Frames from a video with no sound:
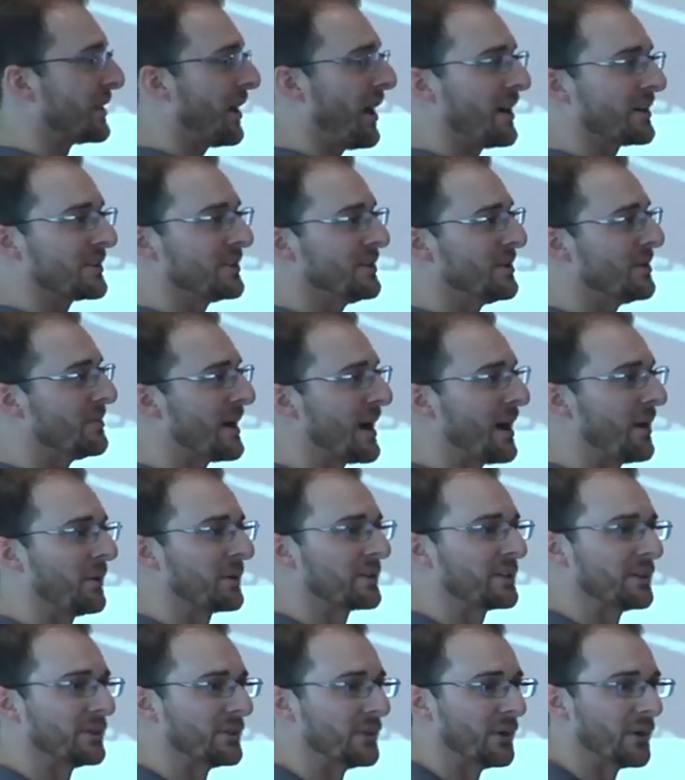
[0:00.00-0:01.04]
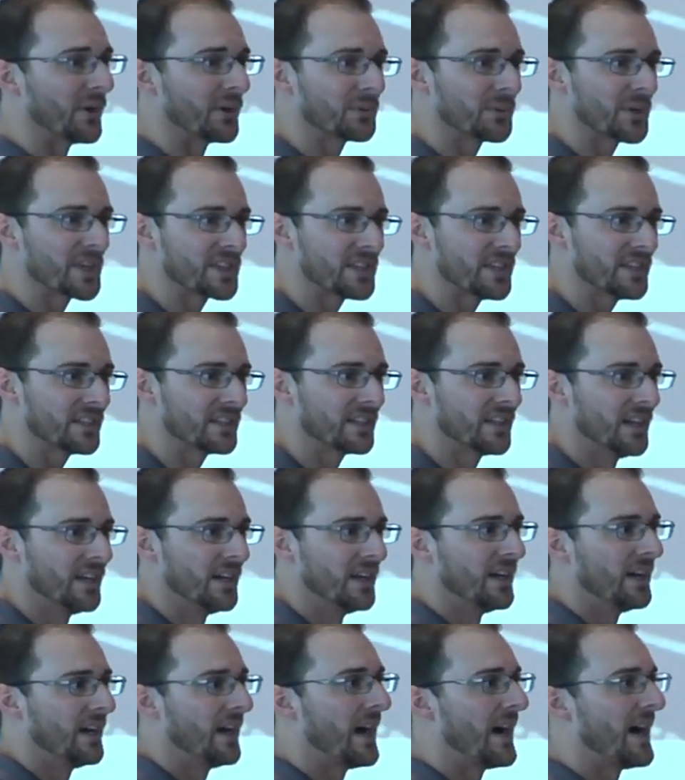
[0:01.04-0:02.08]
talk to you about what they're doing with it.
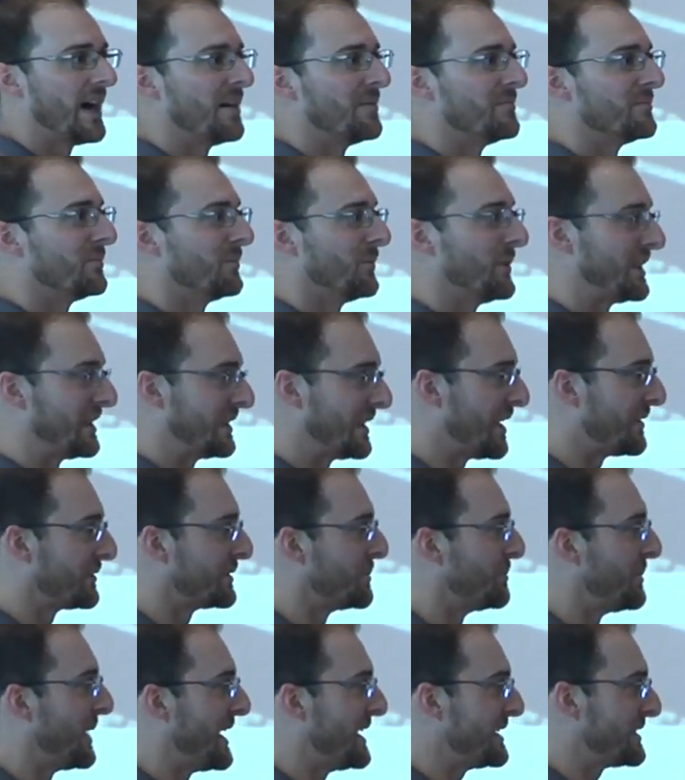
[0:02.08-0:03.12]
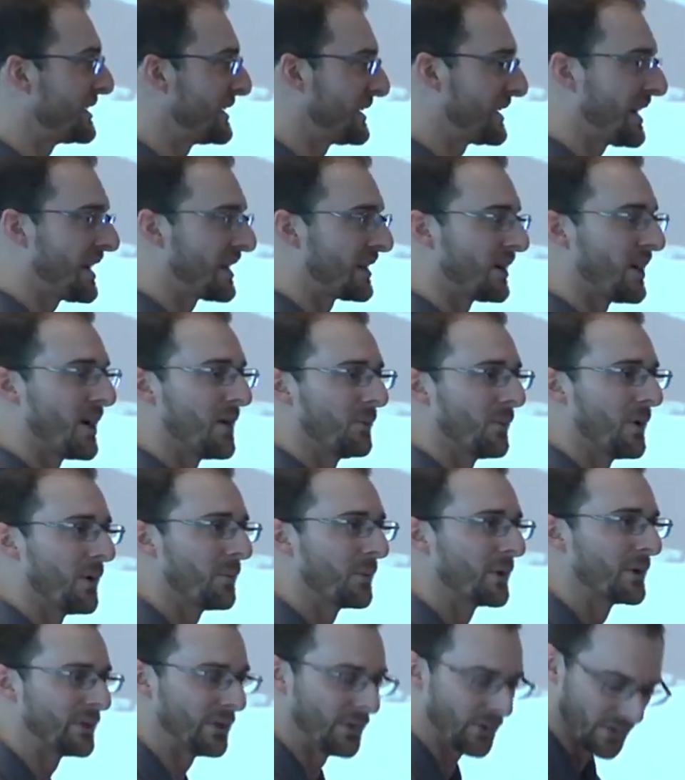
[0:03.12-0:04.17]
Um, we'd love to base it kind of on what
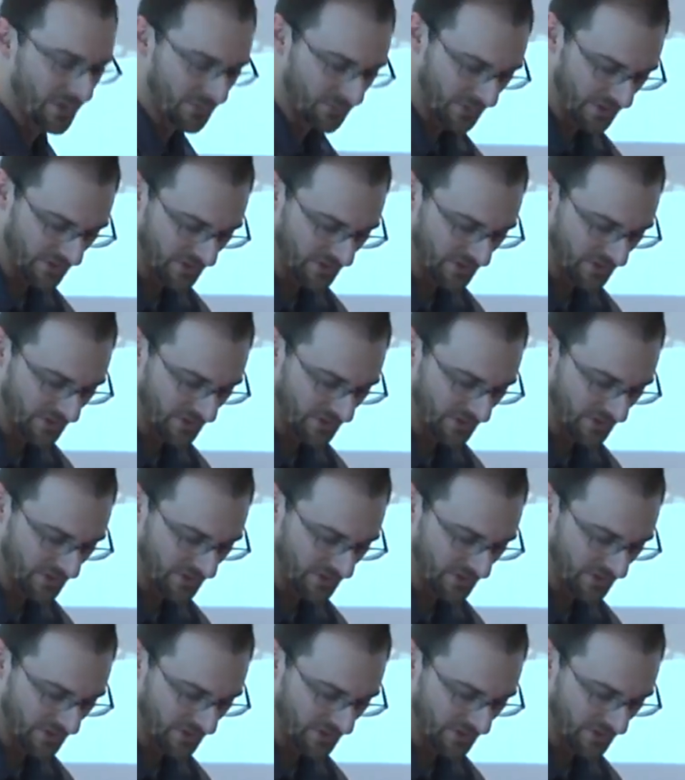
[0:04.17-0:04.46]
we're doing